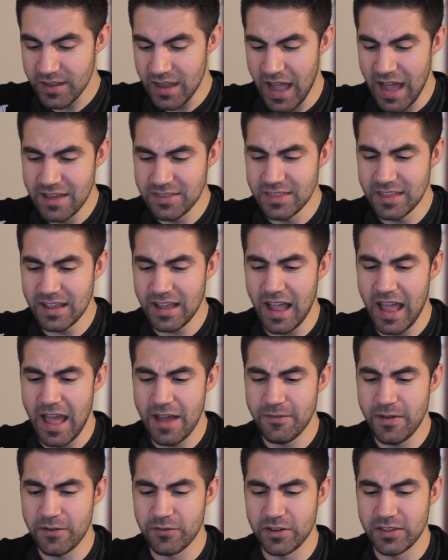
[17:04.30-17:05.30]
I think I
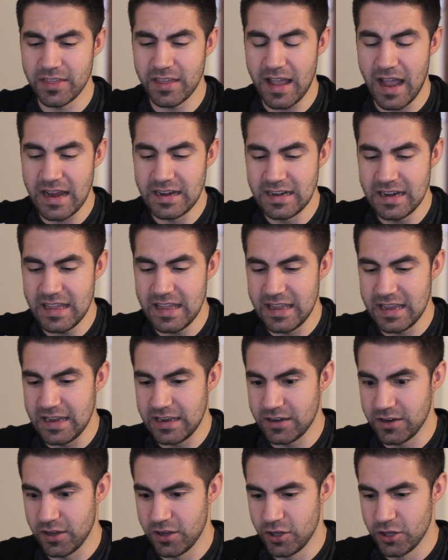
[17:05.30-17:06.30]
have everything I
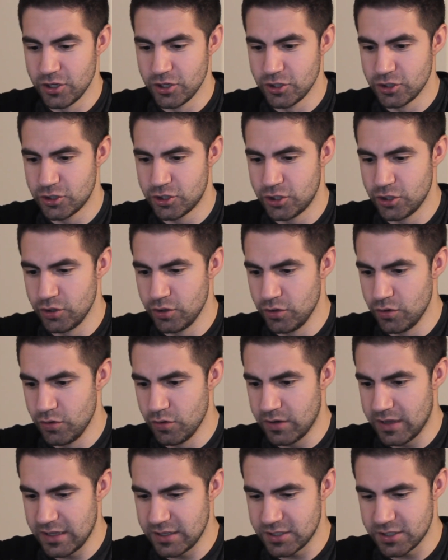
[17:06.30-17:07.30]
need
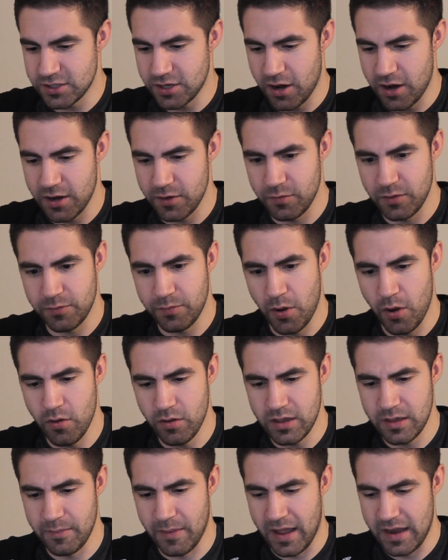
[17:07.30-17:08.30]
to get started with
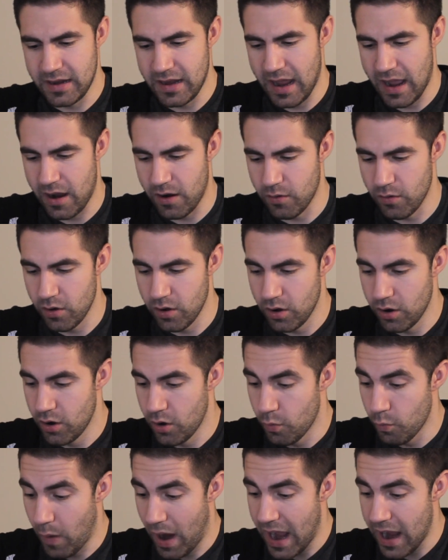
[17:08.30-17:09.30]
Pokemon now.
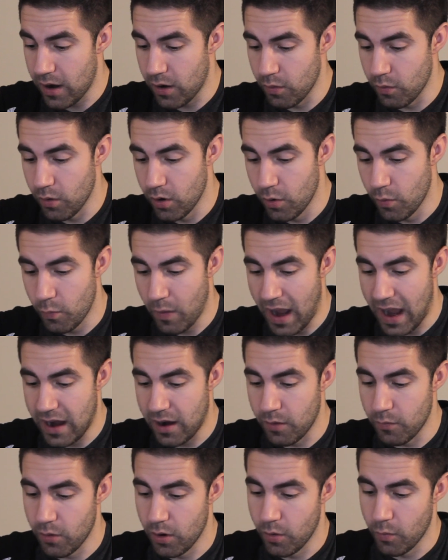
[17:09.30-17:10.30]
Wow,
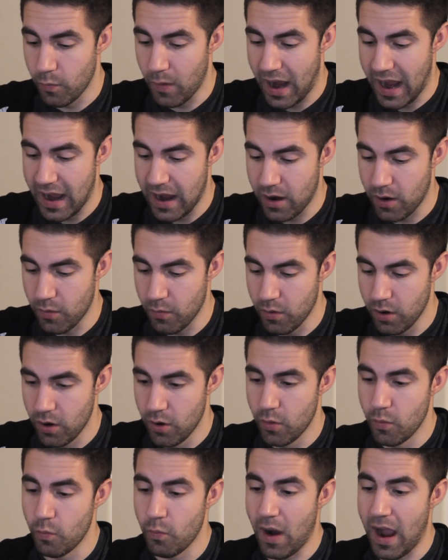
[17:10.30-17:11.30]
wow, wow,
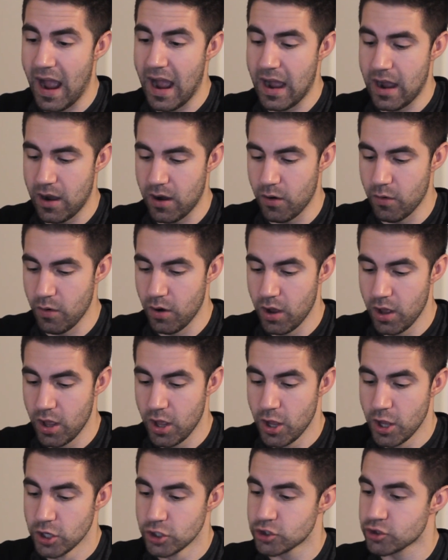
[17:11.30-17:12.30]
wow.
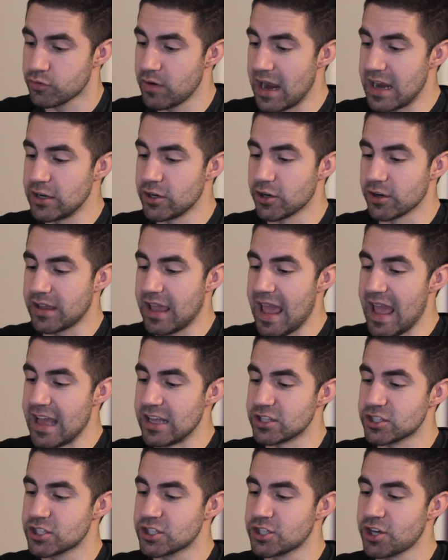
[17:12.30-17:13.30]
Trainer
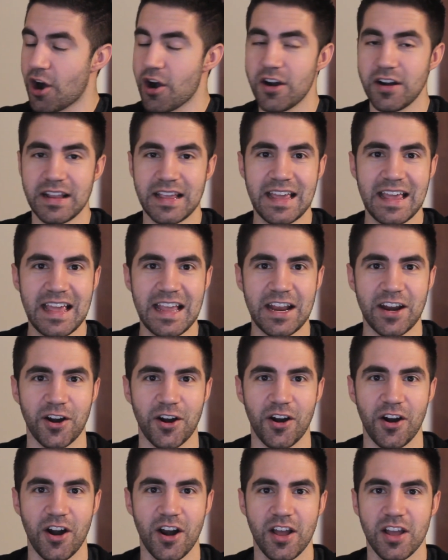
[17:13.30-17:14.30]
kit, start
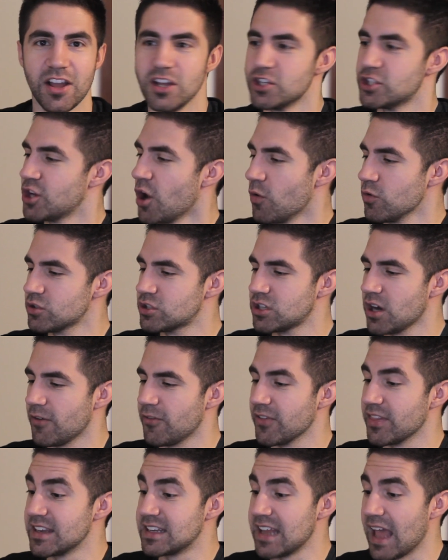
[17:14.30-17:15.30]
here. Don't
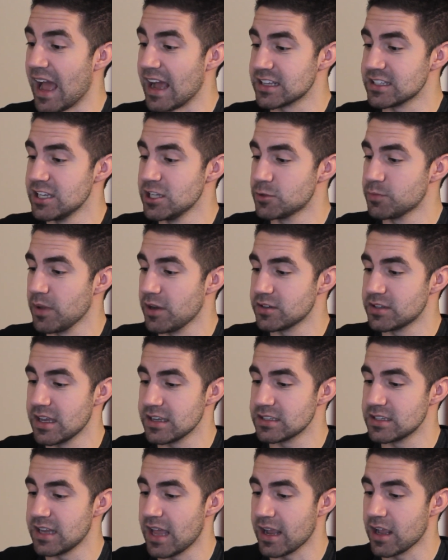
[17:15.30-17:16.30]
shuffle the decks. Each player
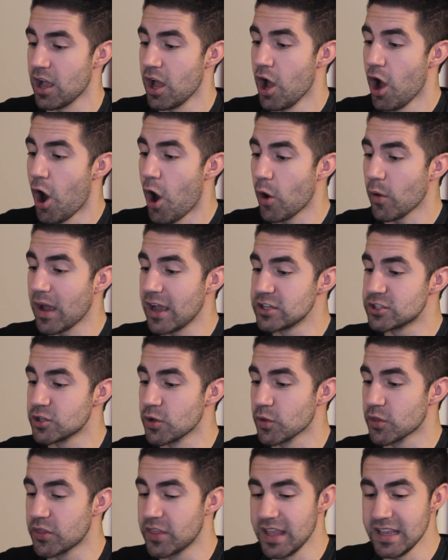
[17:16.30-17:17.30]
takes a deck. Okay,
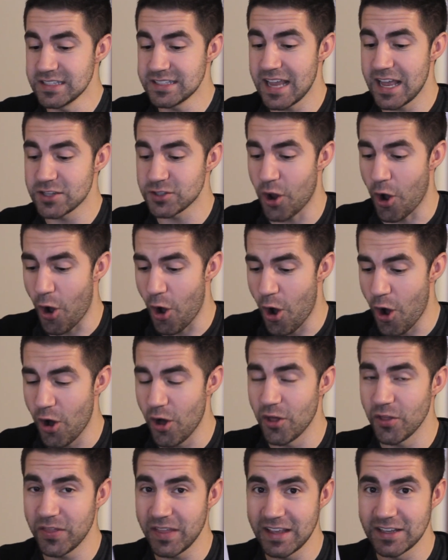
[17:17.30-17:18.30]
so this has
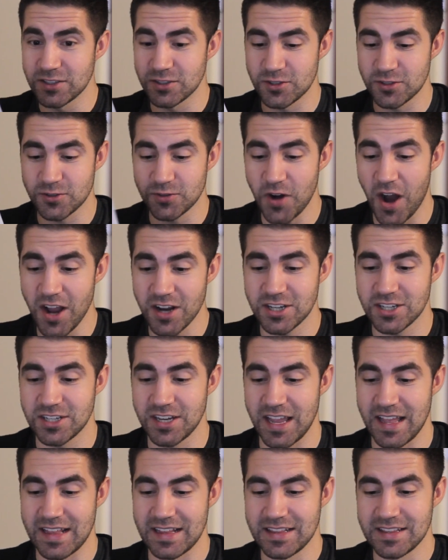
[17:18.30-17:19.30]
all the
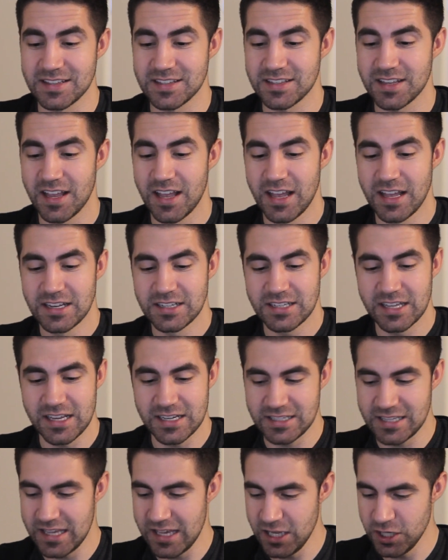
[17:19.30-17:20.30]
instructions to
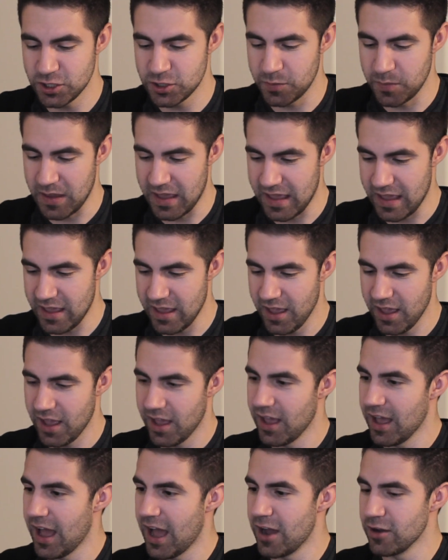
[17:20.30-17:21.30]
teach me
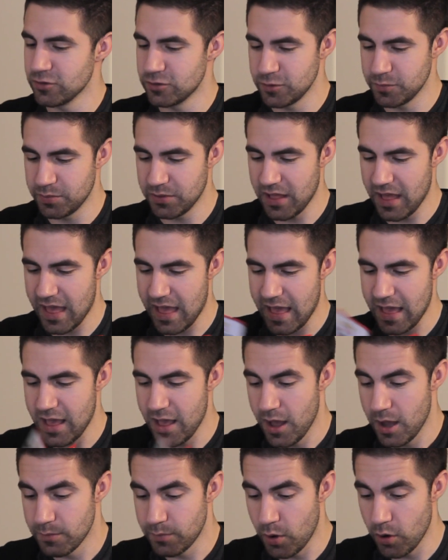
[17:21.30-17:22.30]
how to play
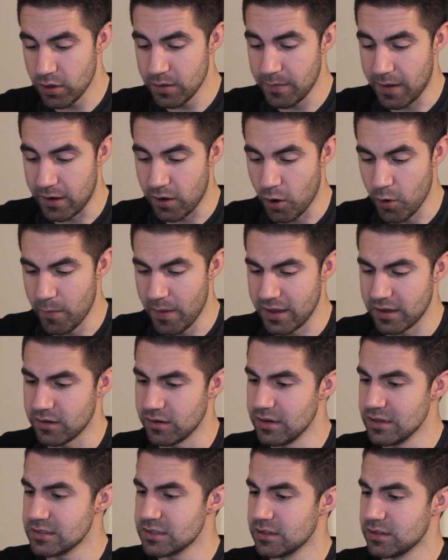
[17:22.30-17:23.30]
Pokemon. Oh my
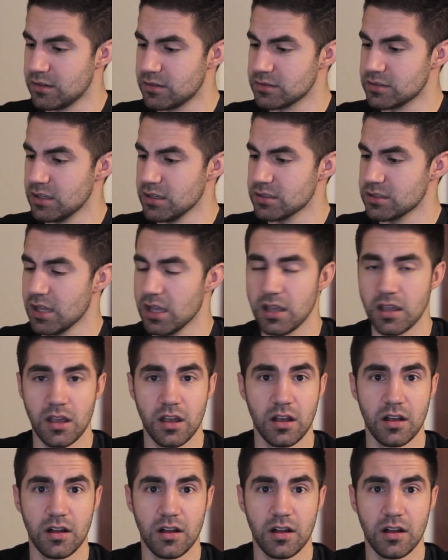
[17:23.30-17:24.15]
goodness, and there's this thing?